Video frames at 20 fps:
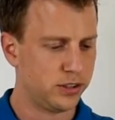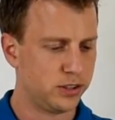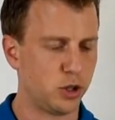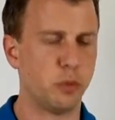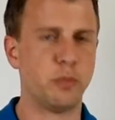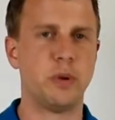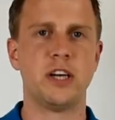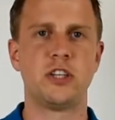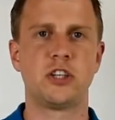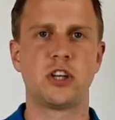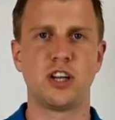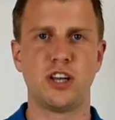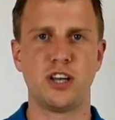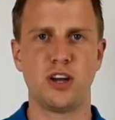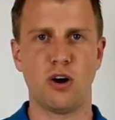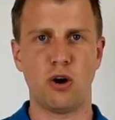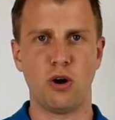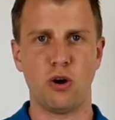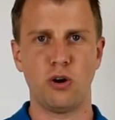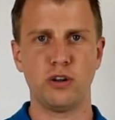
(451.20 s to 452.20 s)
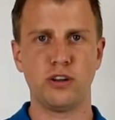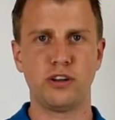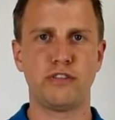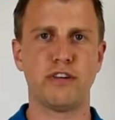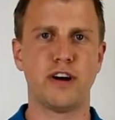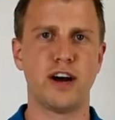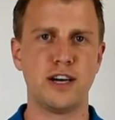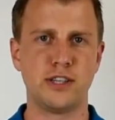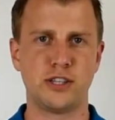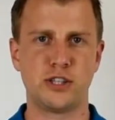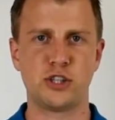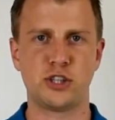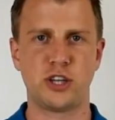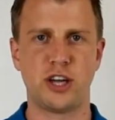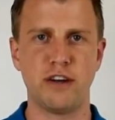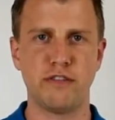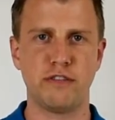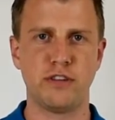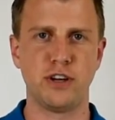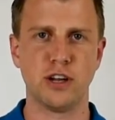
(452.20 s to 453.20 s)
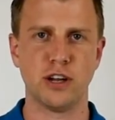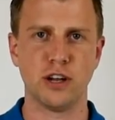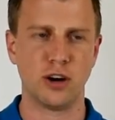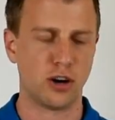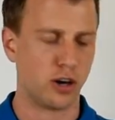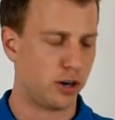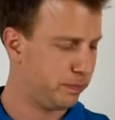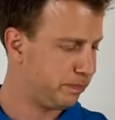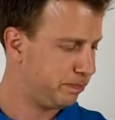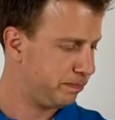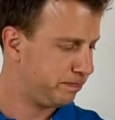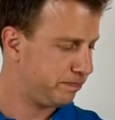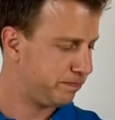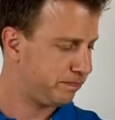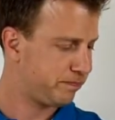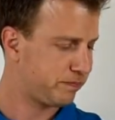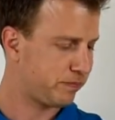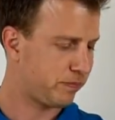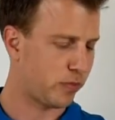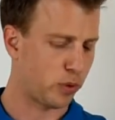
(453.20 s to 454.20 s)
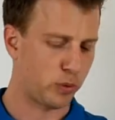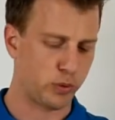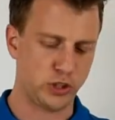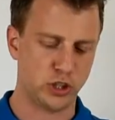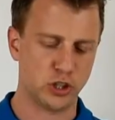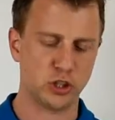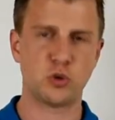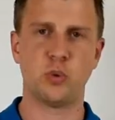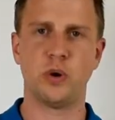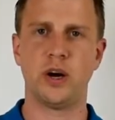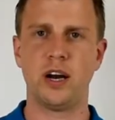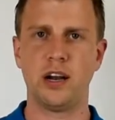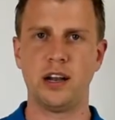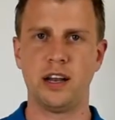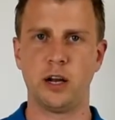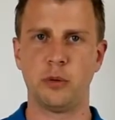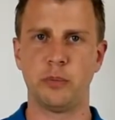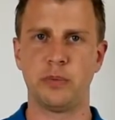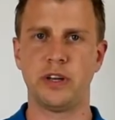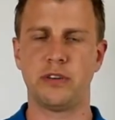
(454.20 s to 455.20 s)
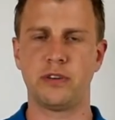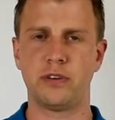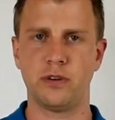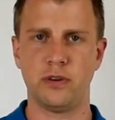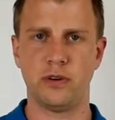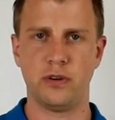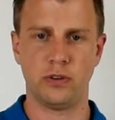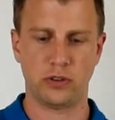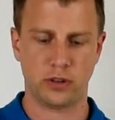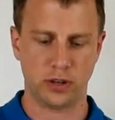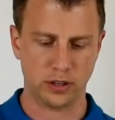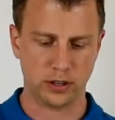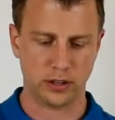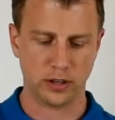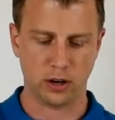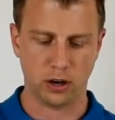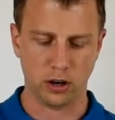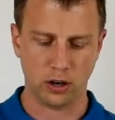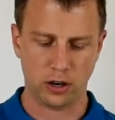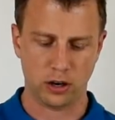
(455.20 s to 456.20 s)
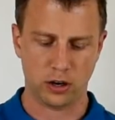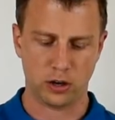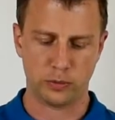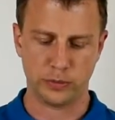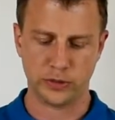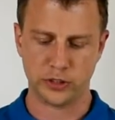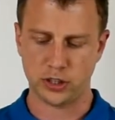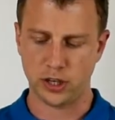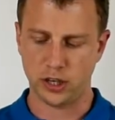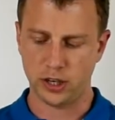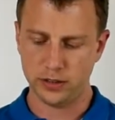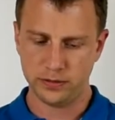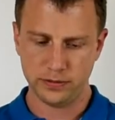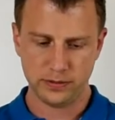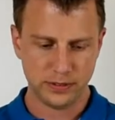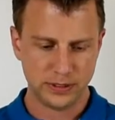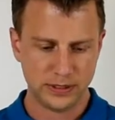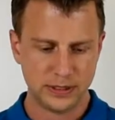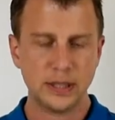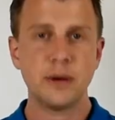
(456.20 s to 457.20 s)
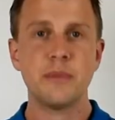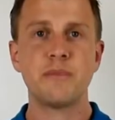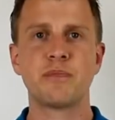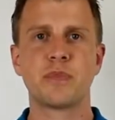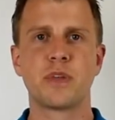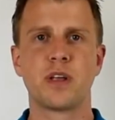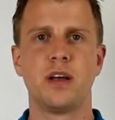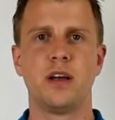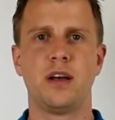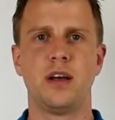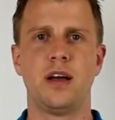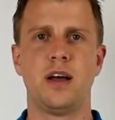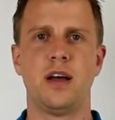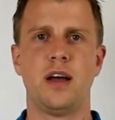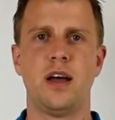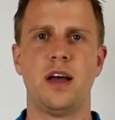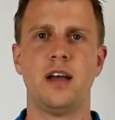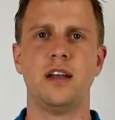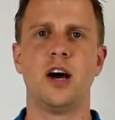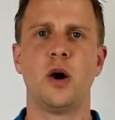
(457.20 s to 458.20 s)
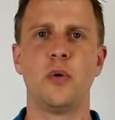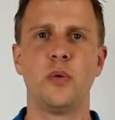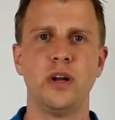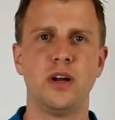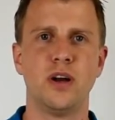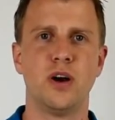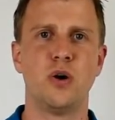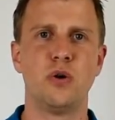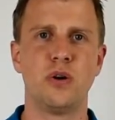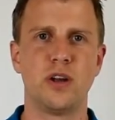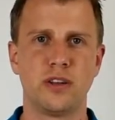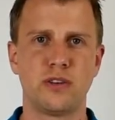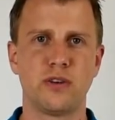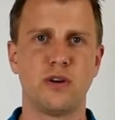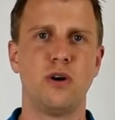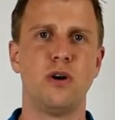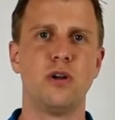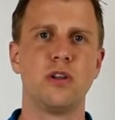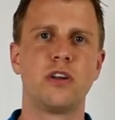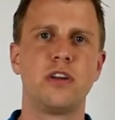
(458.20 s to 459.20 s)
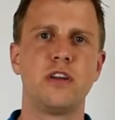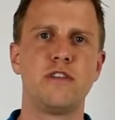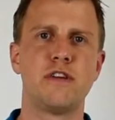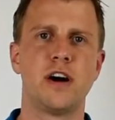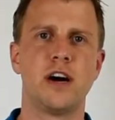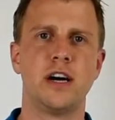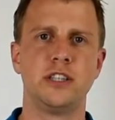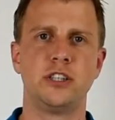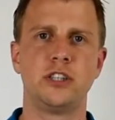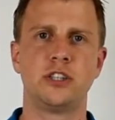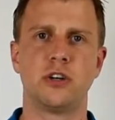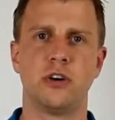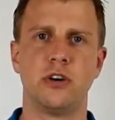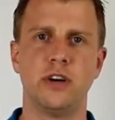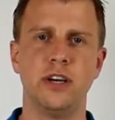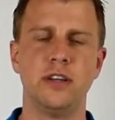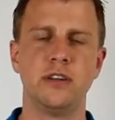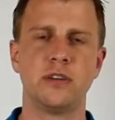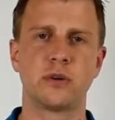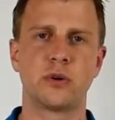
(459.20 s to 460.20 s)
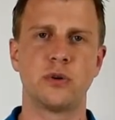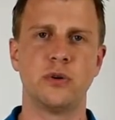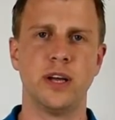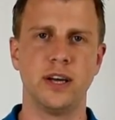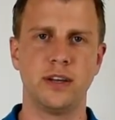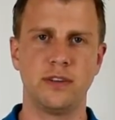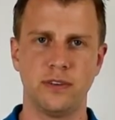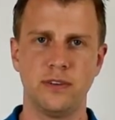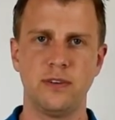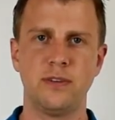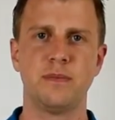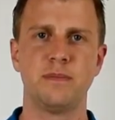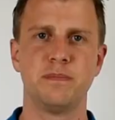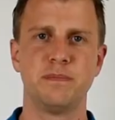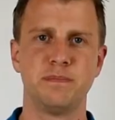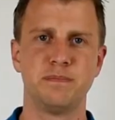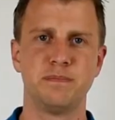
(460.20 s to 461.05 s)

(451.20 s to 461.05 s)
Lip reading: So basically all devices give the alarm. We just wait a little bit until the alarm is gone. And now we know that all the devices are interconnected.